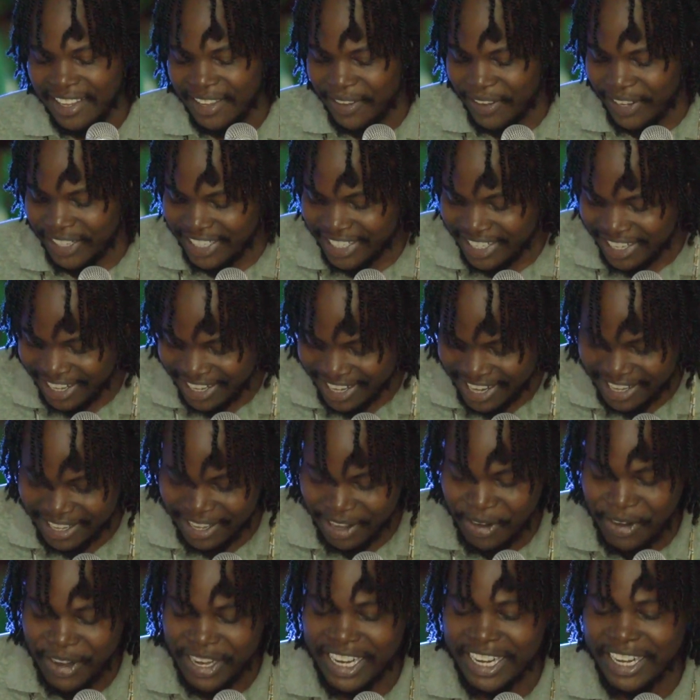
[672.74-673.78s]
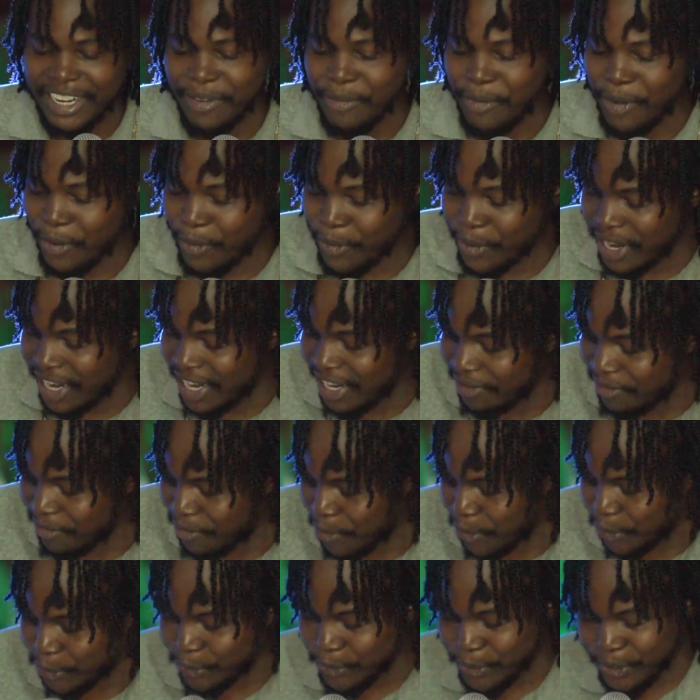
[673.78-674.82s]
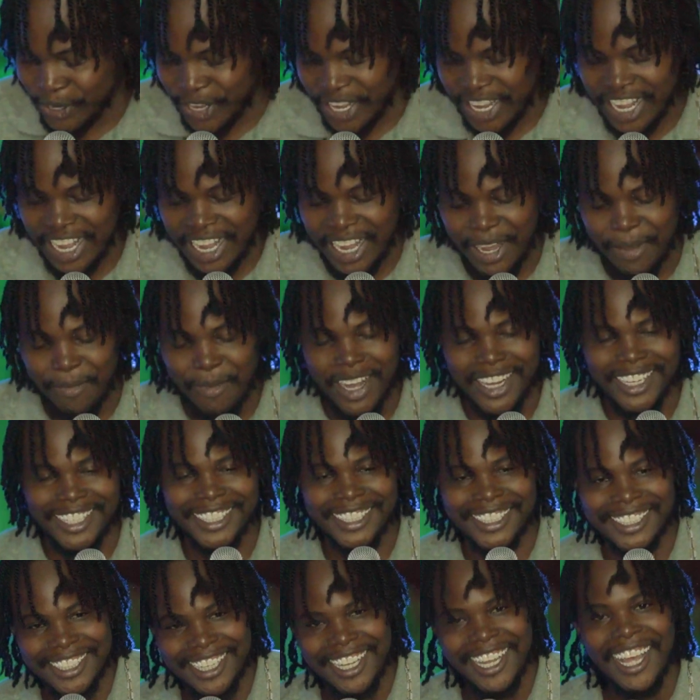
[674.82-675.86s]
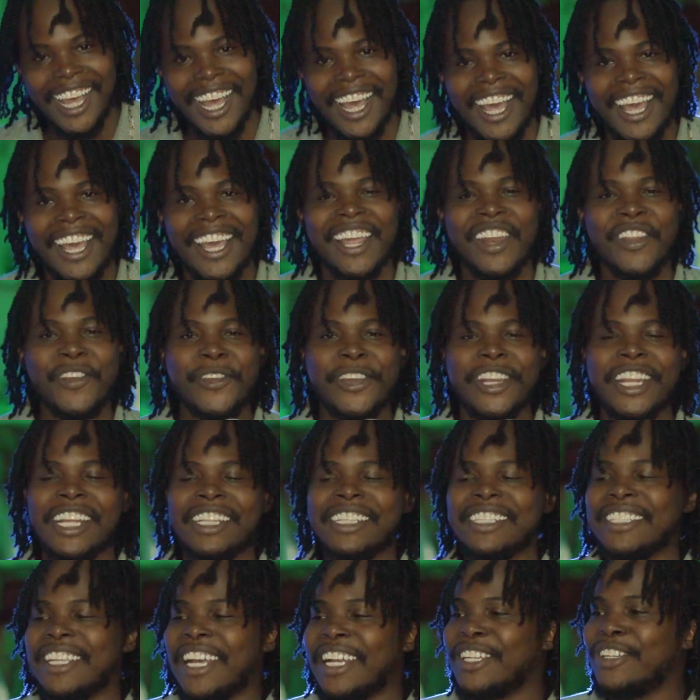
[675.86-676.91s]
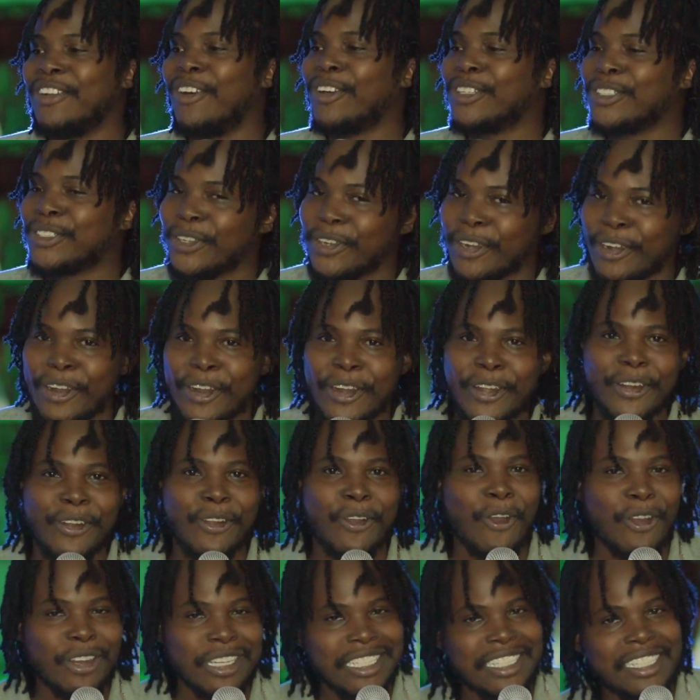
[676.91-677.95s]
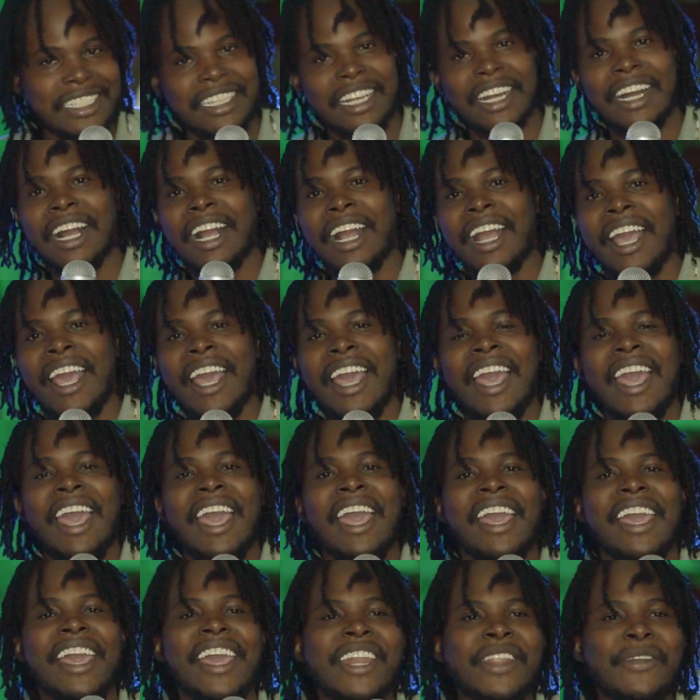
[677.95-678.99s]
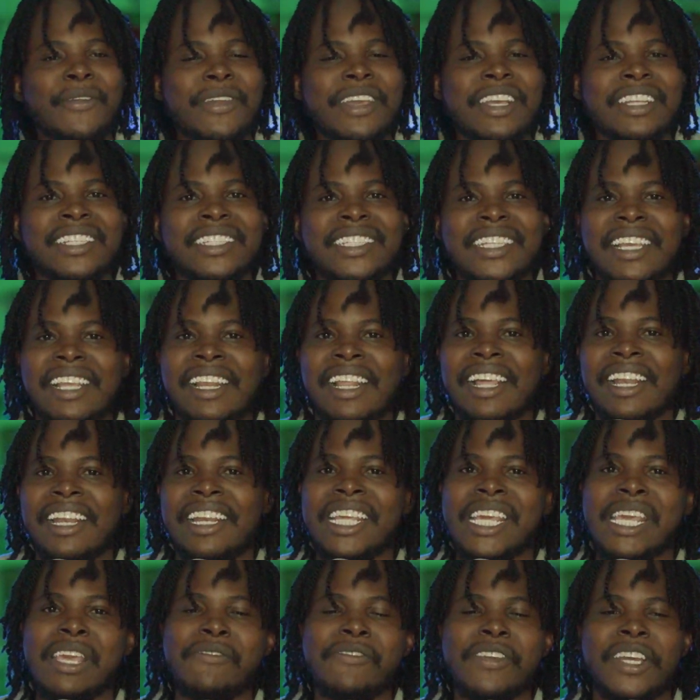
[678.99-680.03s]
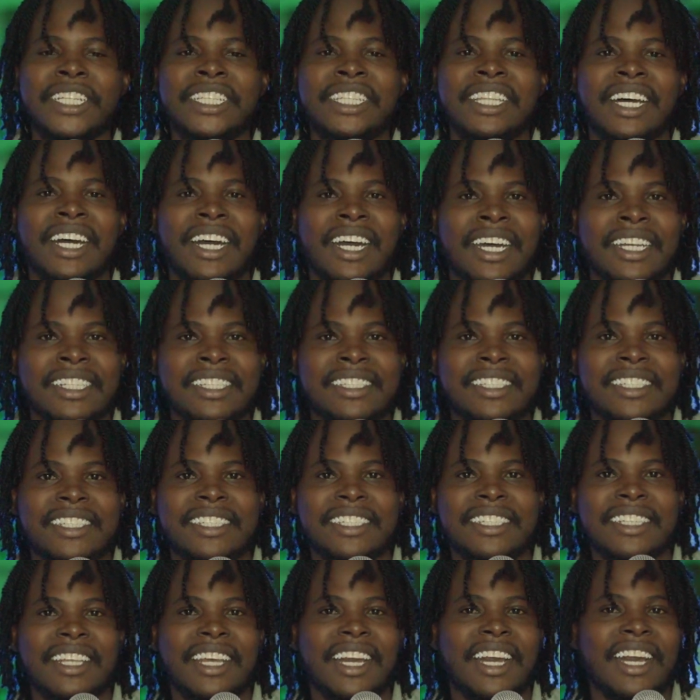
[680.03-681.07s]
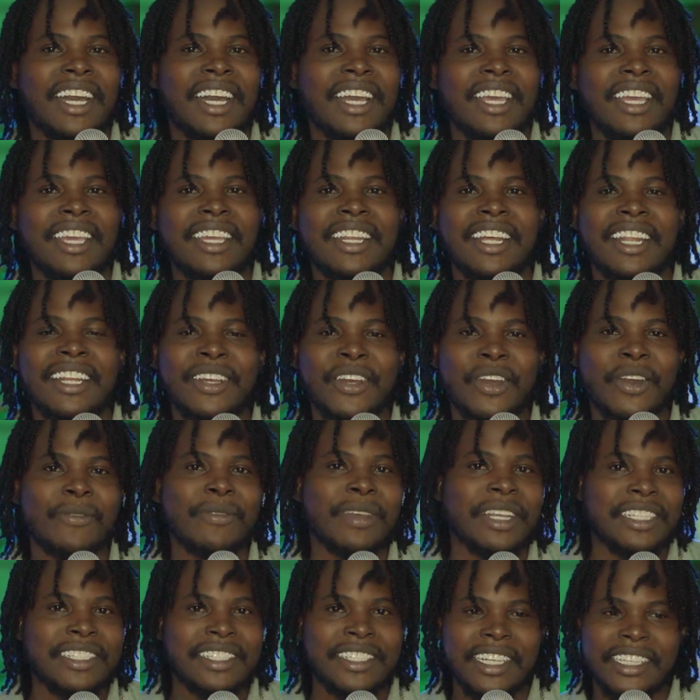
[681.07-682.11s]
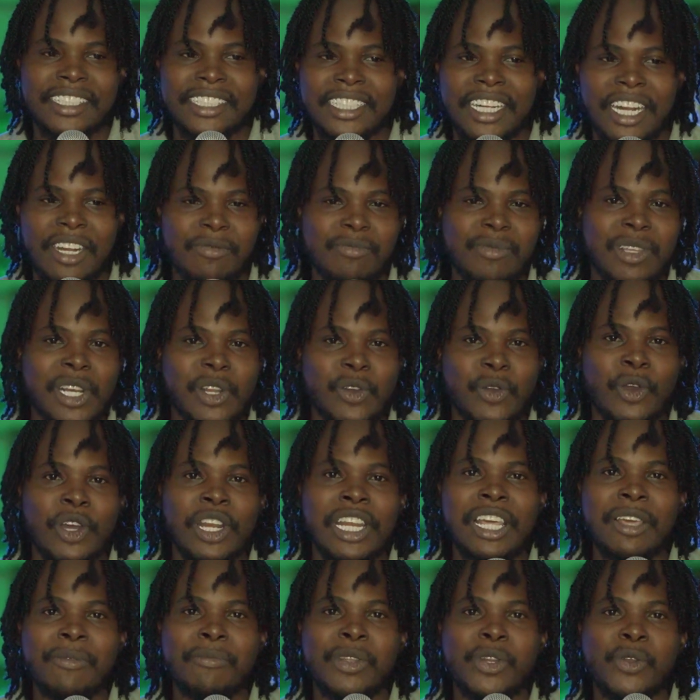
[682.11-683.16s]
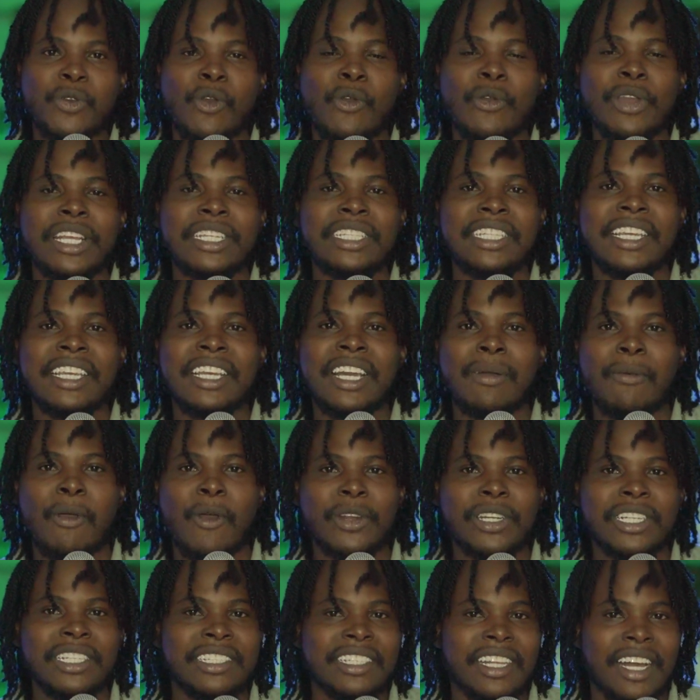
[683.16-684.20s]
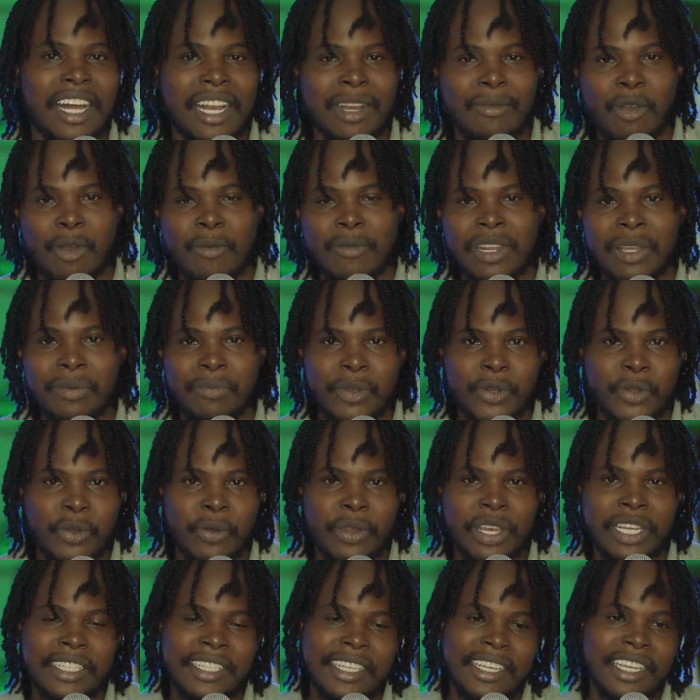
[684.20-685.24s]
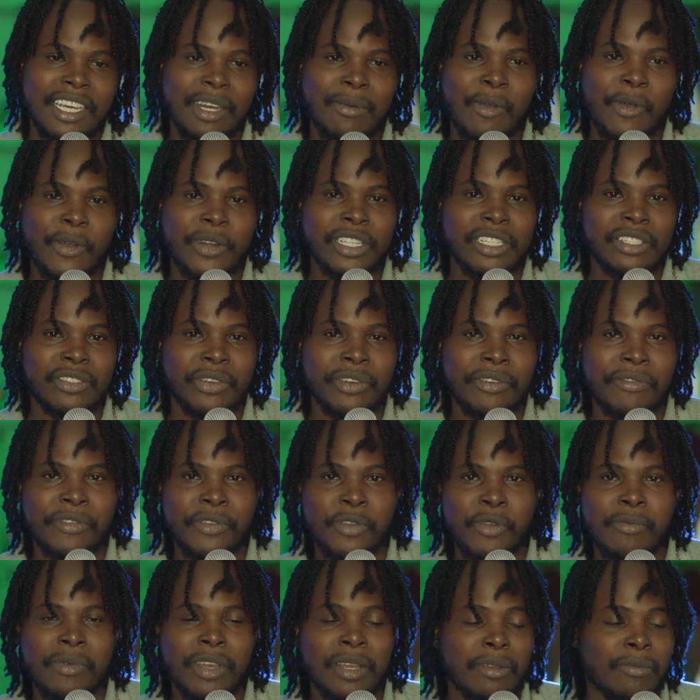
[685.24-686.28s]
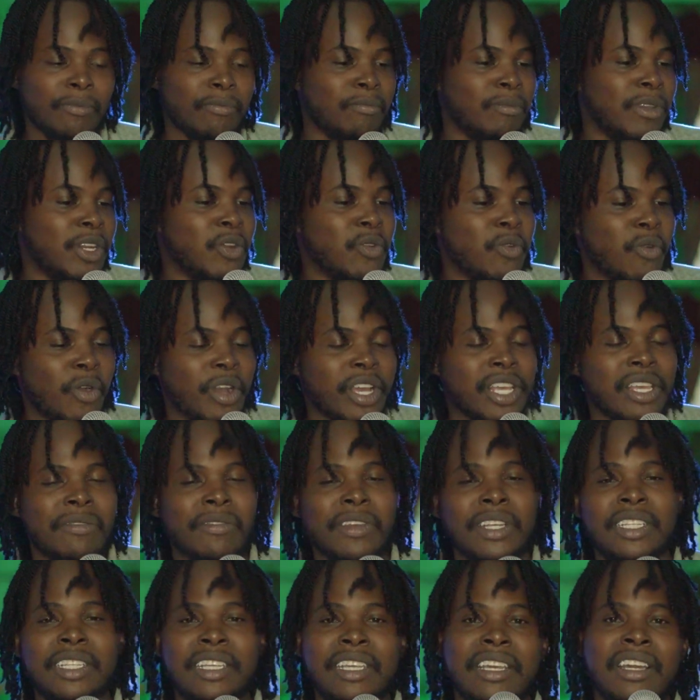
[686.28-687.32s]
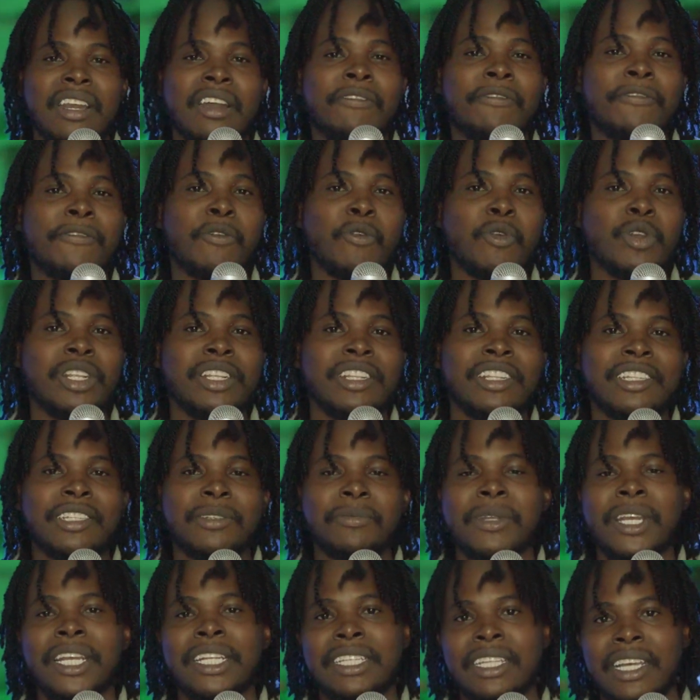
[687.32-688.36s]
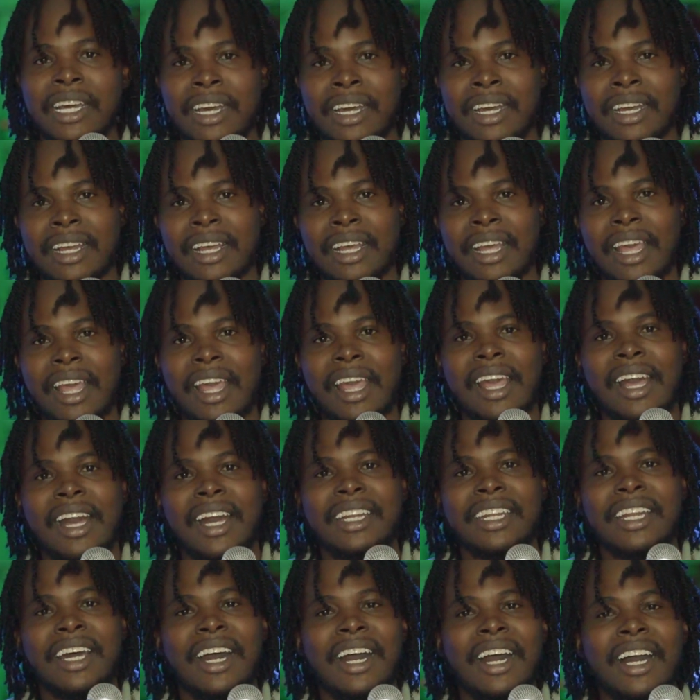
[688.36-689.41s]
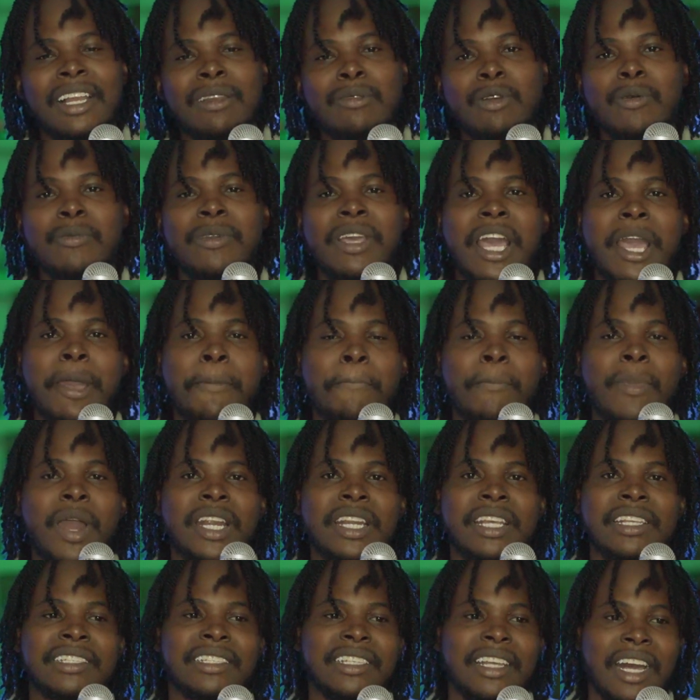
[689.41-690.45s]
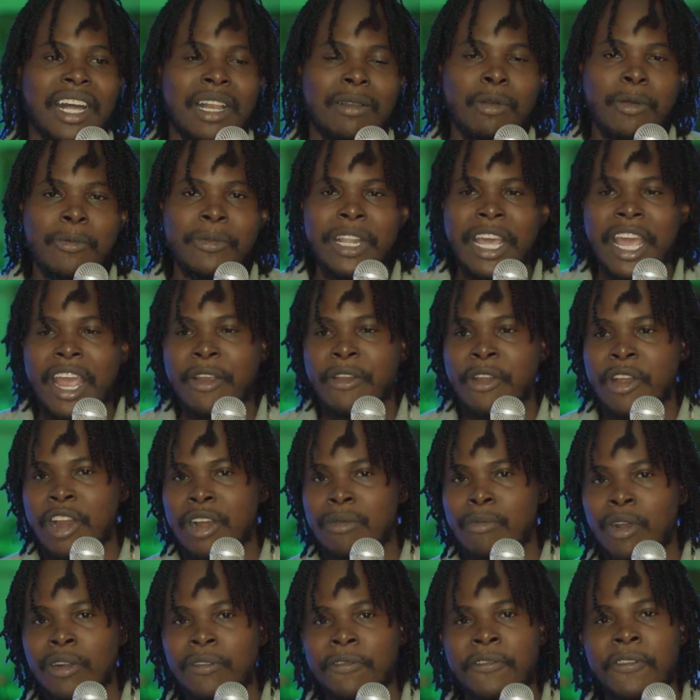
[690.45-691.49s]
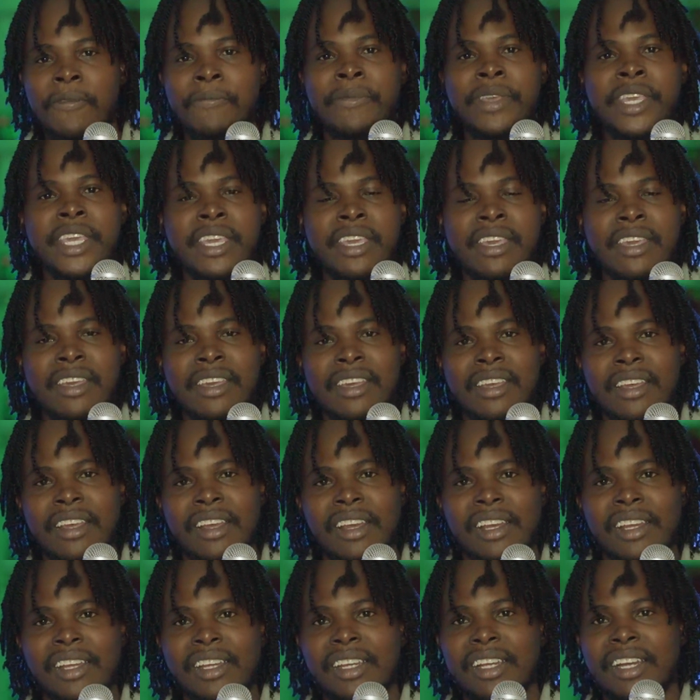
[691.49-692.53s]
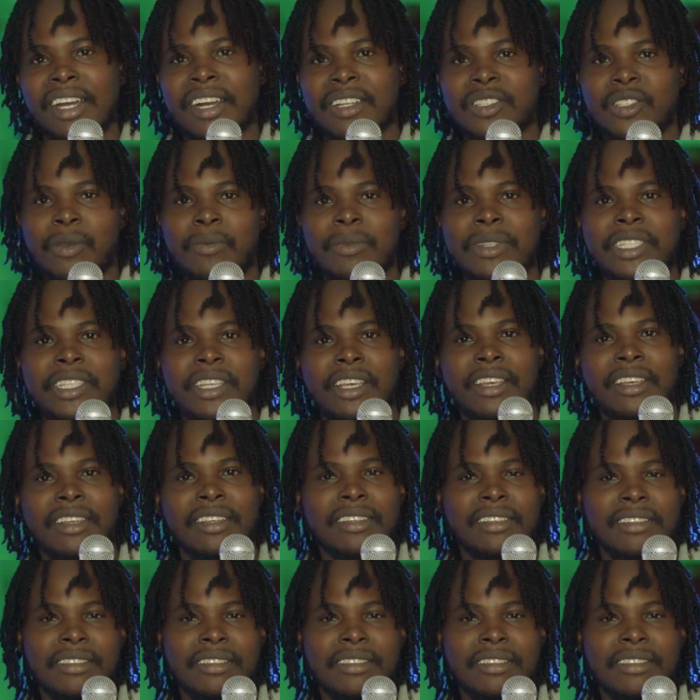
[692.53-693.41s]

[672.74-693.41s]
Watch it, that one of them we could have left out in a carbon. Anyway, that is a down-to-earth gun song. Anyway, still, leave your thoughts in the comment section below. Let me know what you think about this album. Let me know what you think about this review. Let me know if you think a foolish me attack. And the album I baddest album I heard. But for me, as I say,